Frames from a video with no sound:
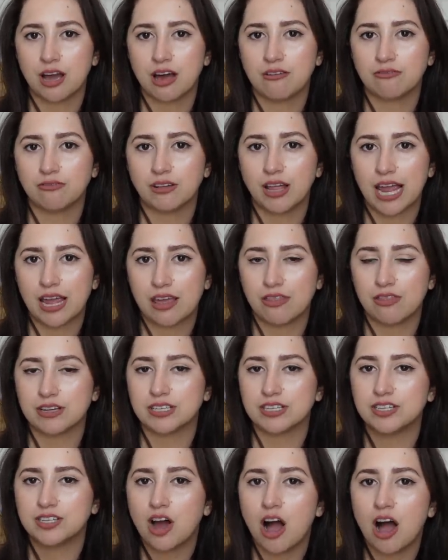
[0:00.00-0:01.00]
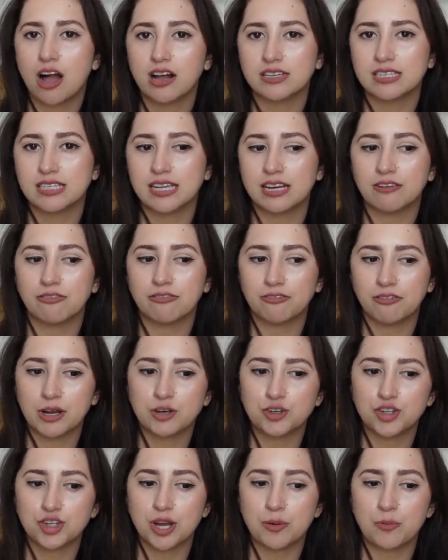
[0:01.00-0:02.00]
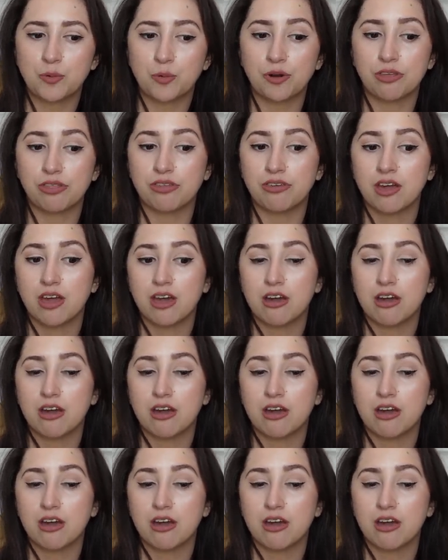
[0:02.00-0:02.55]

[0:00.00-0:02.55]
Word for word: of like this toxic friendship with